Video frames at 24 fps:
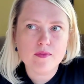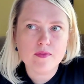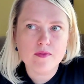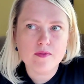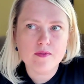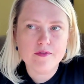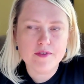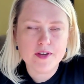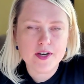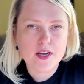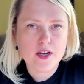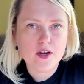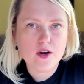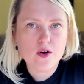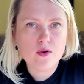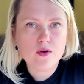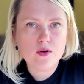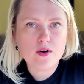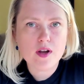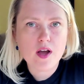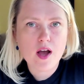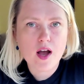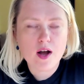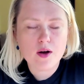video
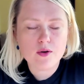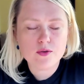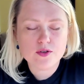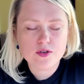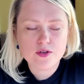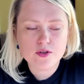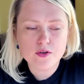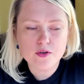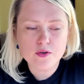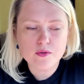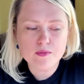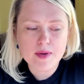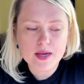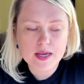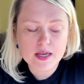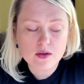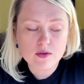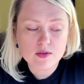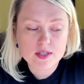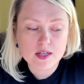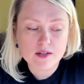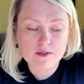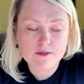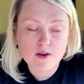on how to make
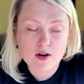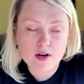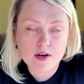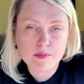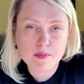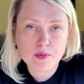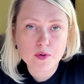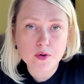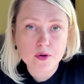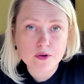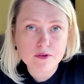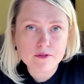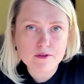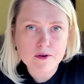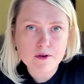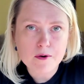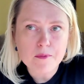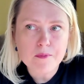yourself audit proof.